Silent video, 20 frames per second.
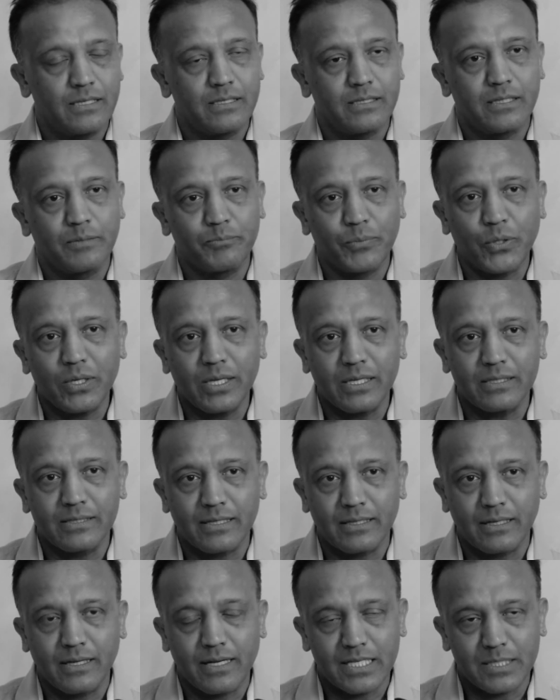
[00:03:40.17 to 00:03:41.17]
the book is
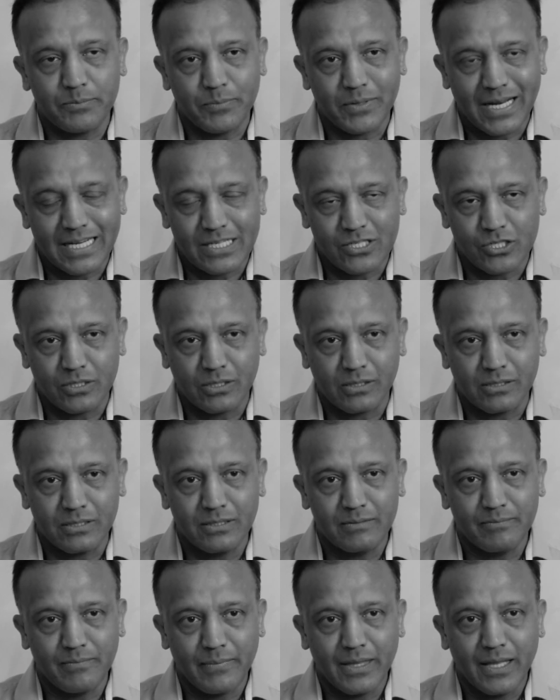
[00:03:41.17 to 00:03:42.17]
aspirational,
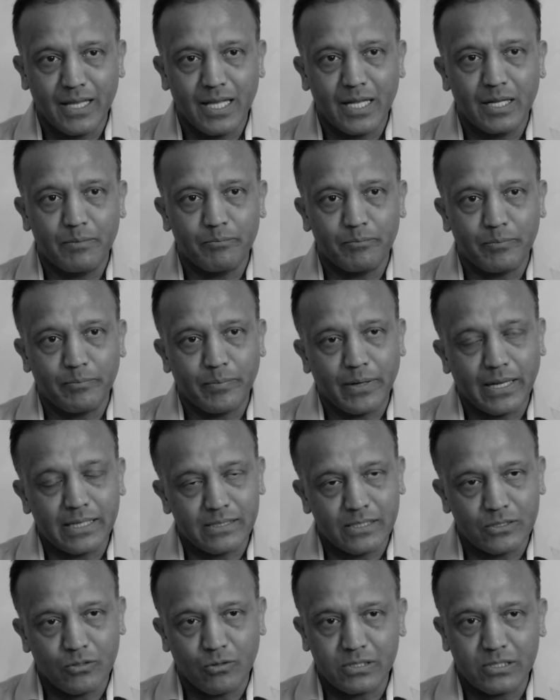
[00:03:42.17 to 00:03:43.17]
plus
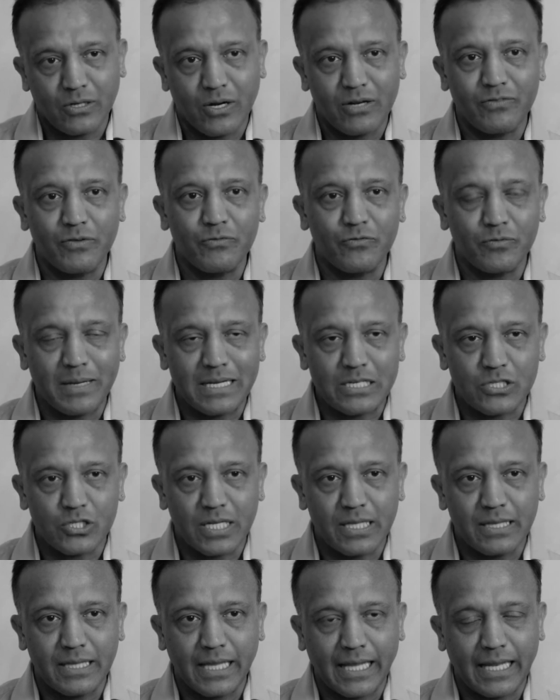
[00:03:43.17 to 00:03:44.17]
there's also a lot of information
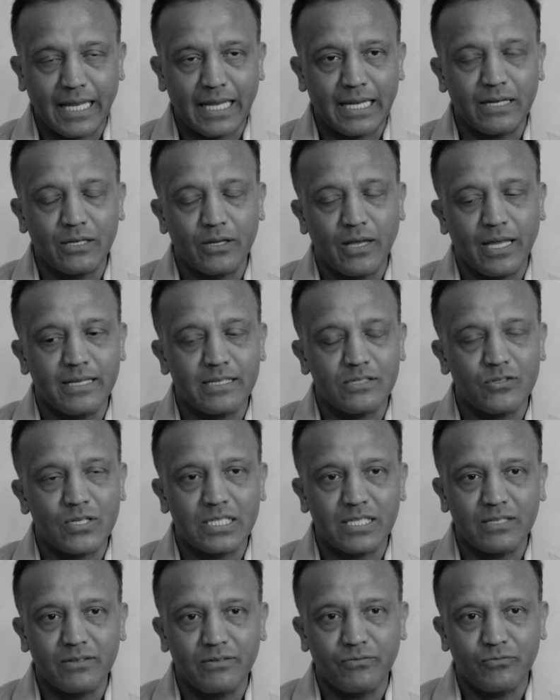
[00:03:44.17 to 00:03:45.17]
in there, and it's
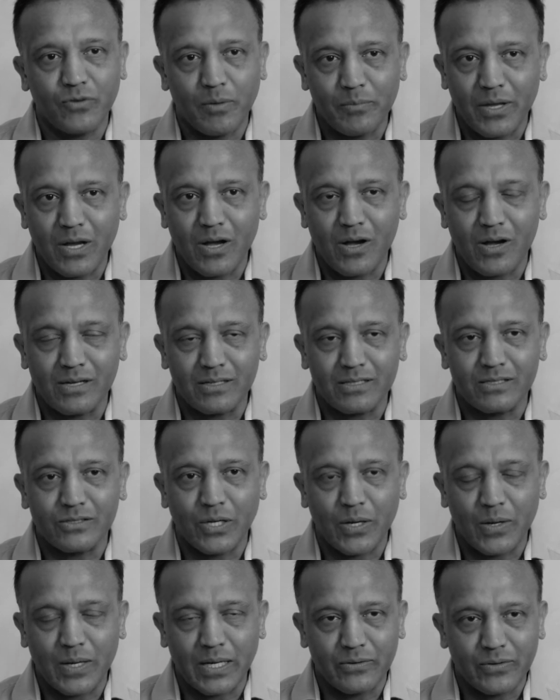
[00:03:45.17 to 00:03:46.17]
written from the heart.
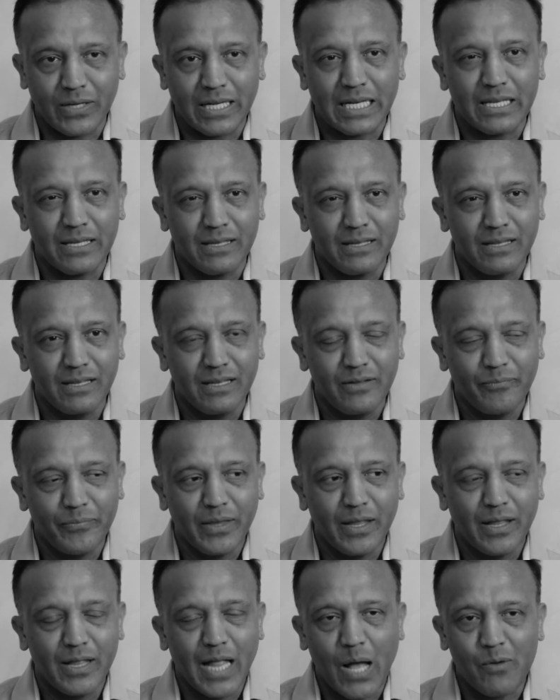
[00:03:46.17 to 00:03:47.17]
So I'm
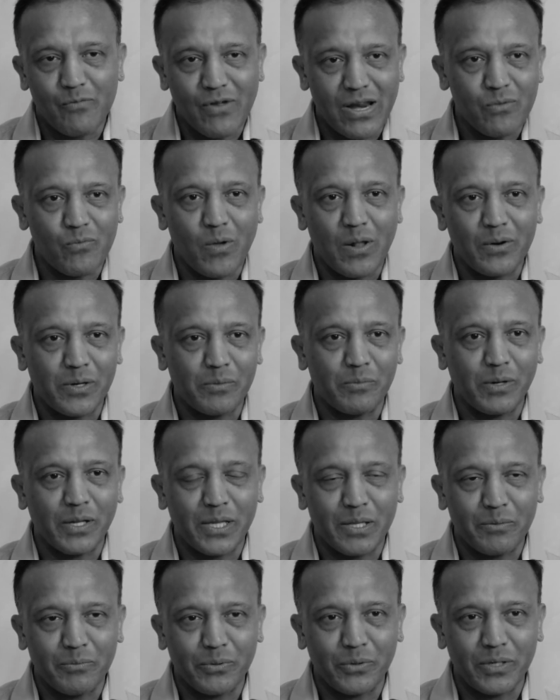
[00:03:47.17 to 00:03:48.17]
very vulnerable
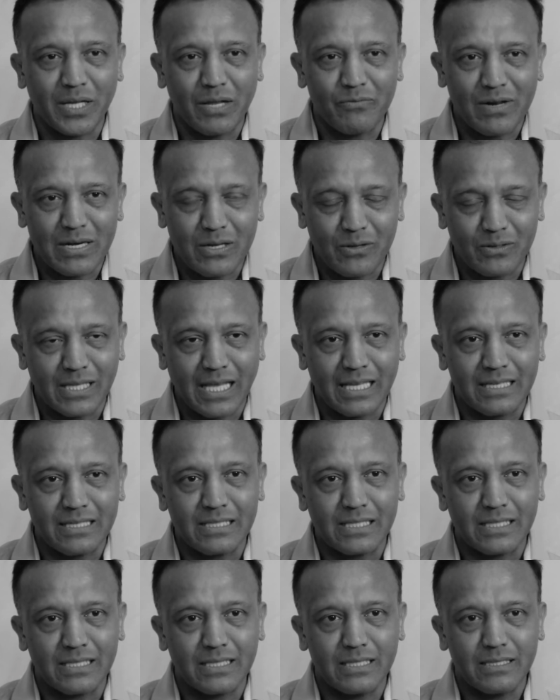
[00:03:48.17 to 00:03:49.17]
in the book, I'm very
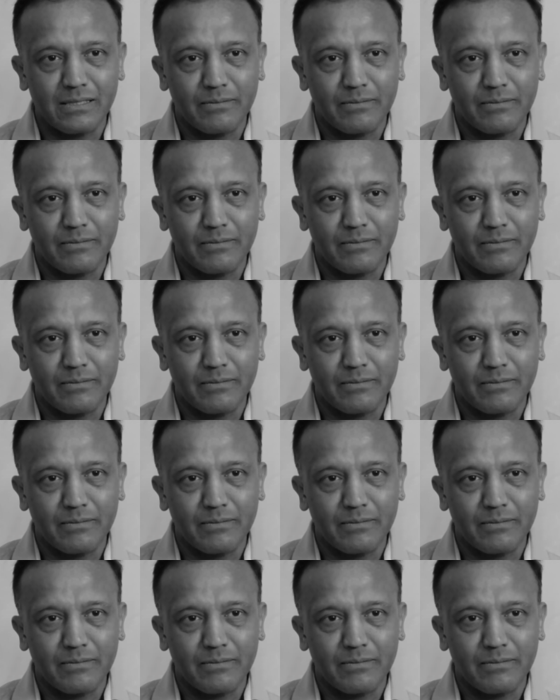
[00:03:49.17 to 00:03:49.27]
authentic,